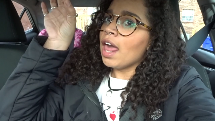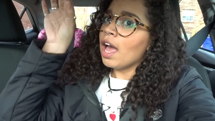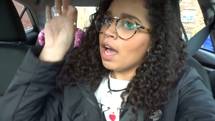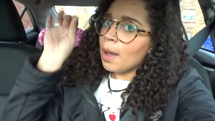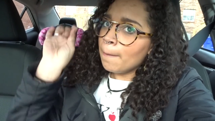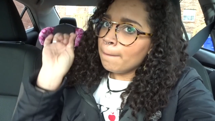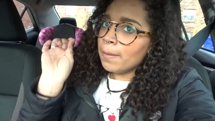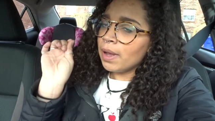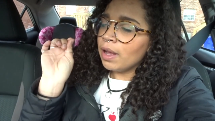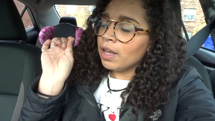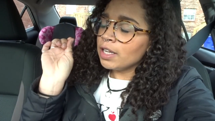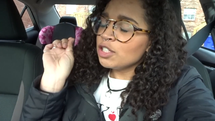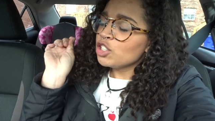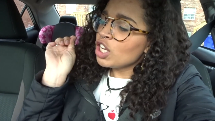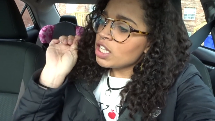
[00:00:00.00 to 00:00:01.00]

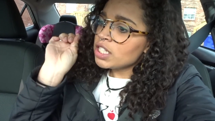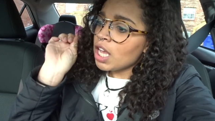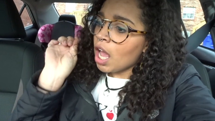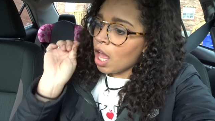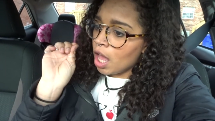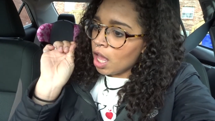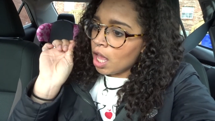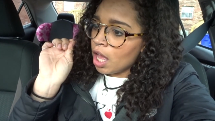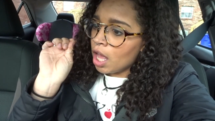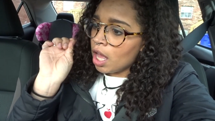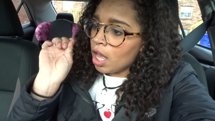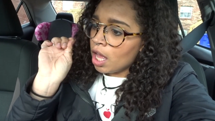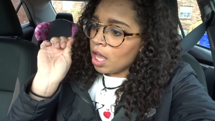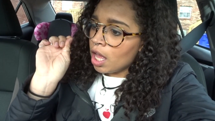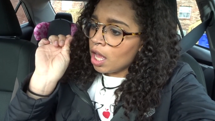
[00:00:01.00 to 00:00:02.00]

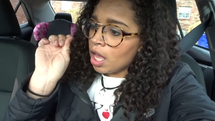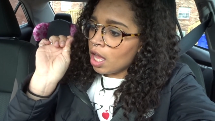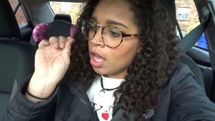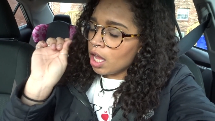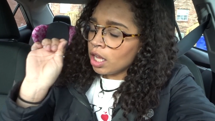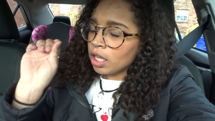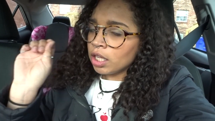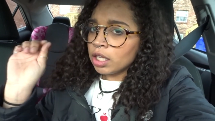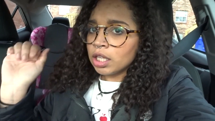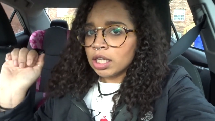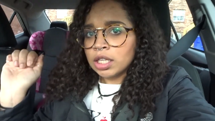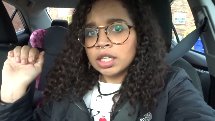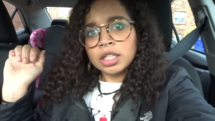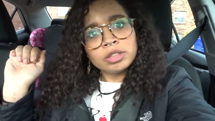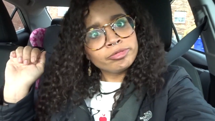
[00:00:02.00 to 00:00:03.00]

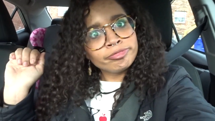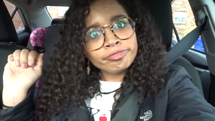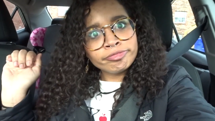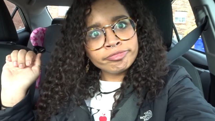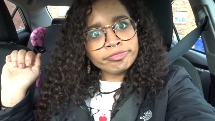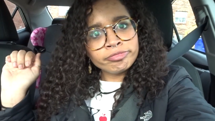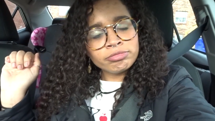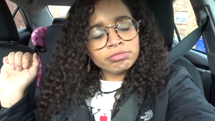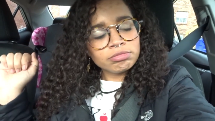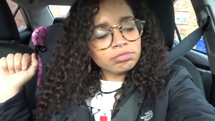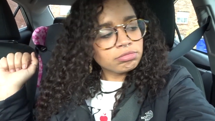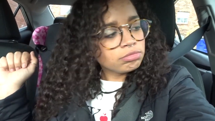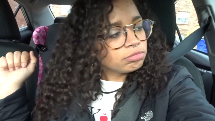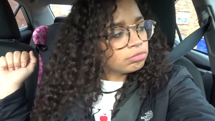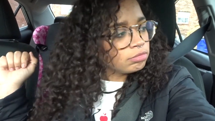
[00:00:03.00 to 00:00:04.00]

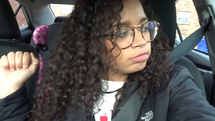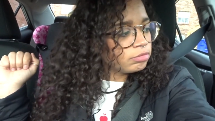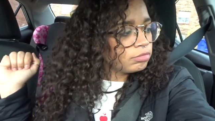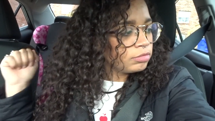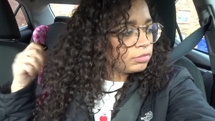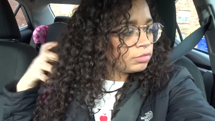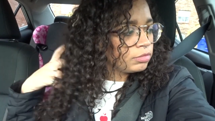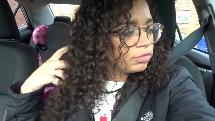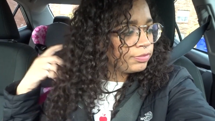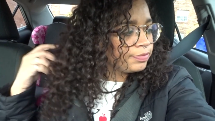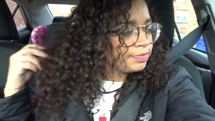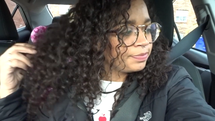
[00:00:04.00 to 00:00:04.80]
(silence)